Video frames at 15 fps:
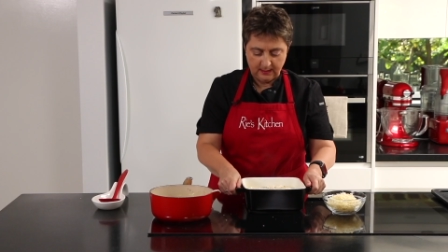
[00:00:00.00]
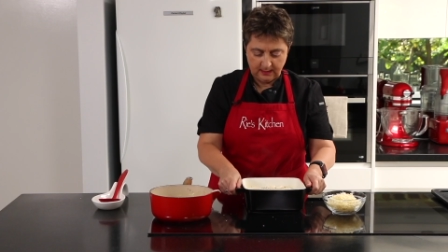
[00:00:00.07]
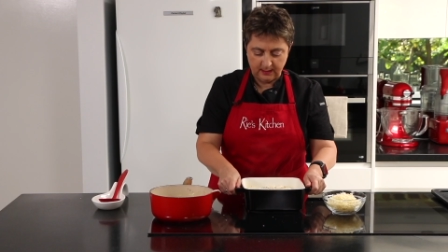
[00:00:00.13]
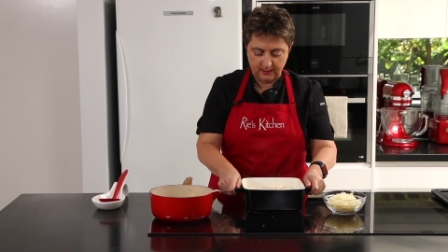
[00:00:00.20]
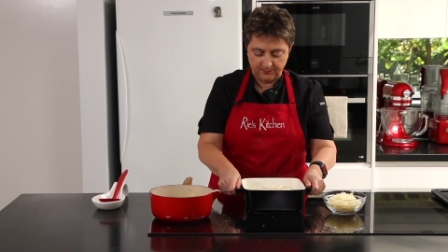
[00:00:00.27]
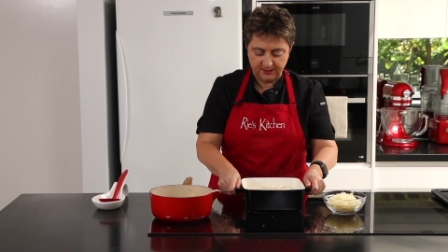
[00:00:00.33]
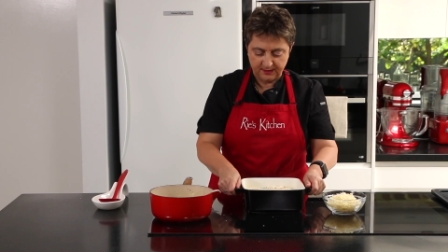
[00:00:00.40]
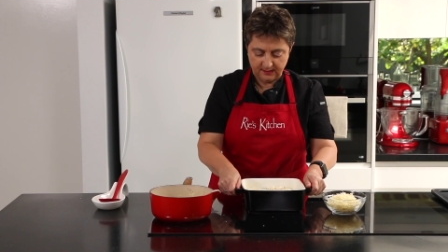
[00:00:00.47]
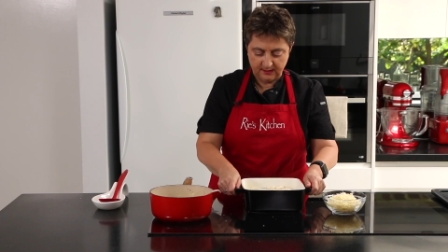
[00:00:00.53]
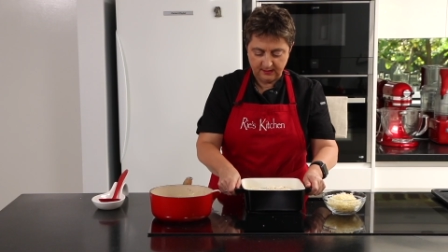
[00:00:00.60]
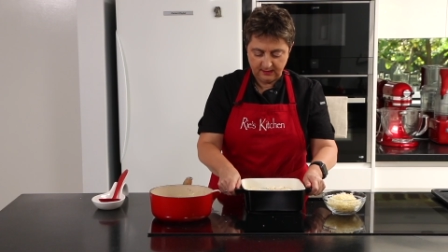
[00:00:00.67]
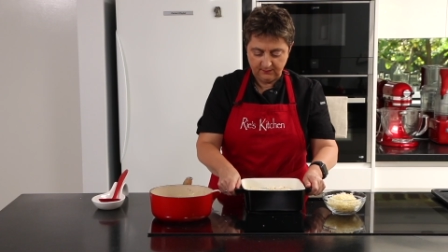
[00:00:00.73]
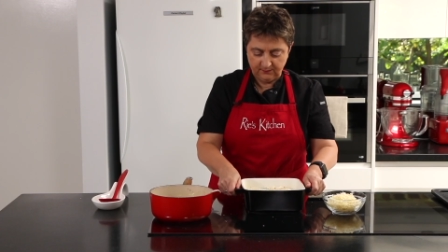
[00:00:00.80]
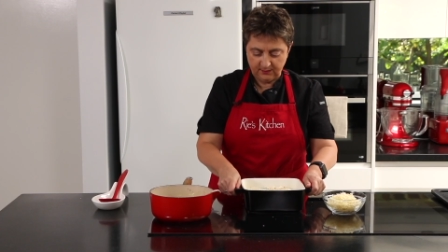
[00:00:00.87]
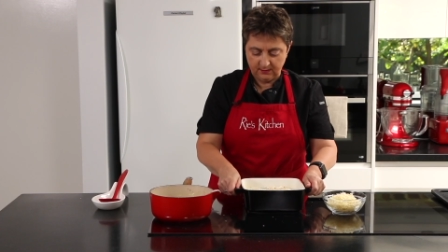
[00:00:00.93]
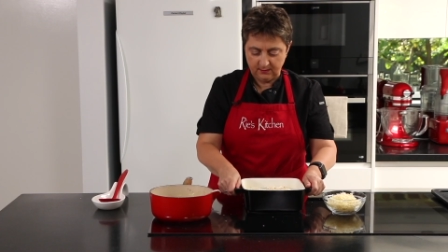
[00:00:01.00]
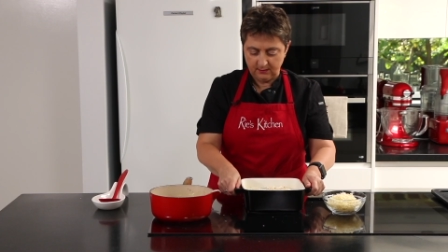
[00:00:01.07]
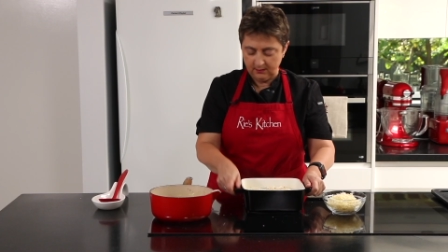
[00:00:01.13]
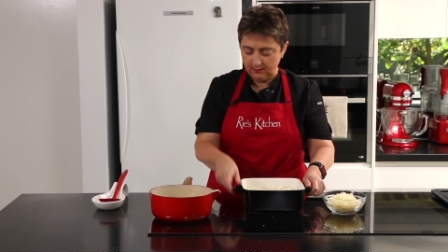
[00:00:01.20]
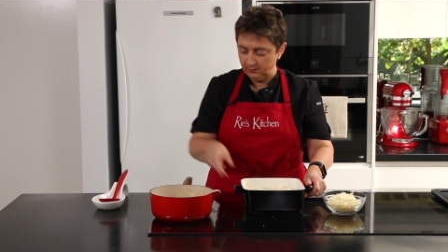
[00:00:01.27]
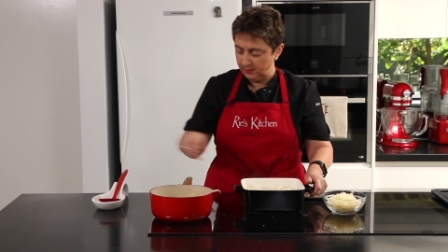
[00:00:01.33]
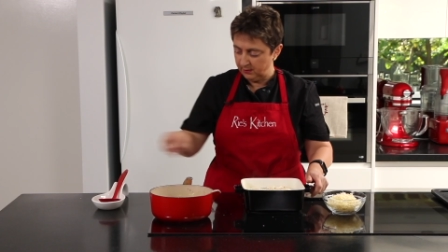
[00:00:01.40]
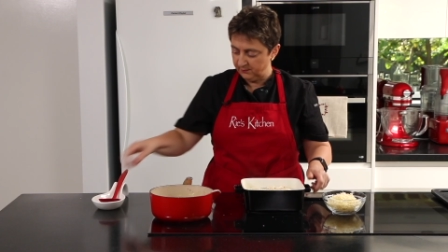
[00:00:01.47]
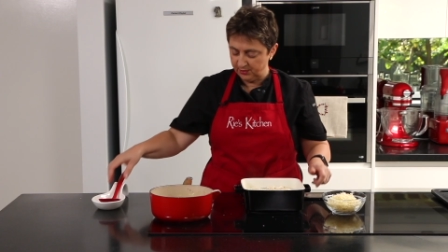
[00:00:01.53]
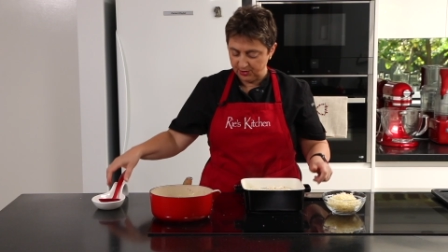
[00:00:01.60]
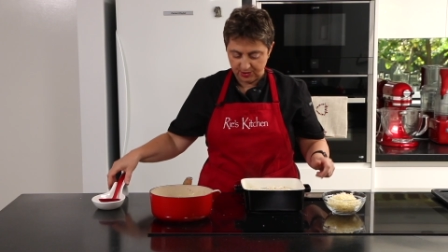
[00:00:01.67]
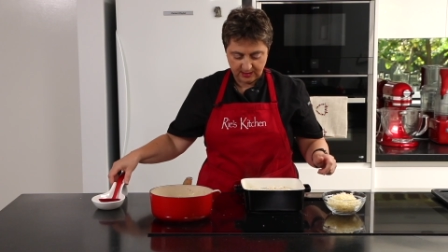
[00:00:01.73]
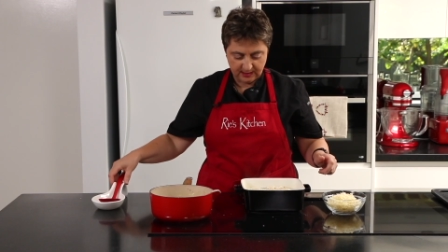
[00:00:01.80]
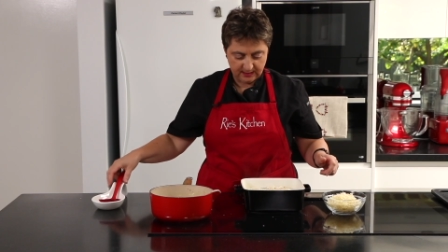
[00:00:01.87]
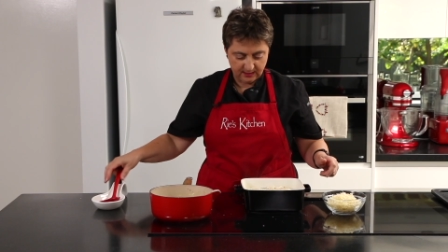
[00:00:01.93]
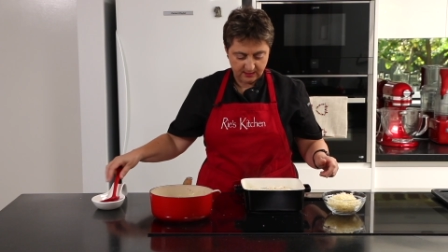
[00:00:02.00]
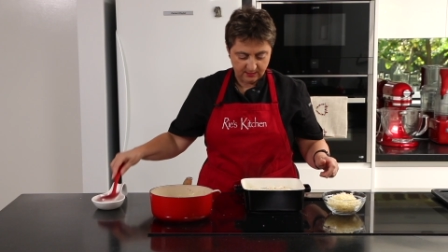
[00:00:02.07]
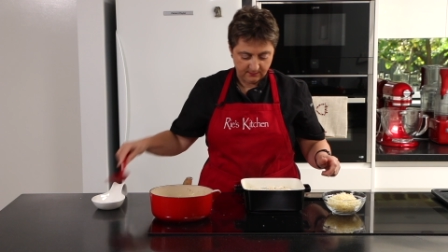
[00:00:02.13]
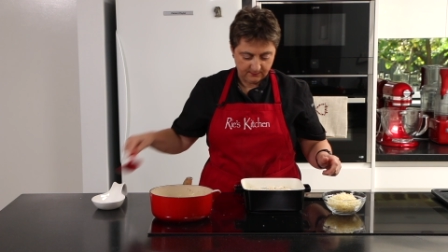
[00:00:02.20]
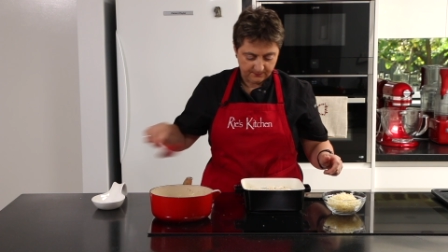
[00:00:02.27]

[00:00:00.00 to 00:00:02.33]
And I'm just going to give it a bit of a shake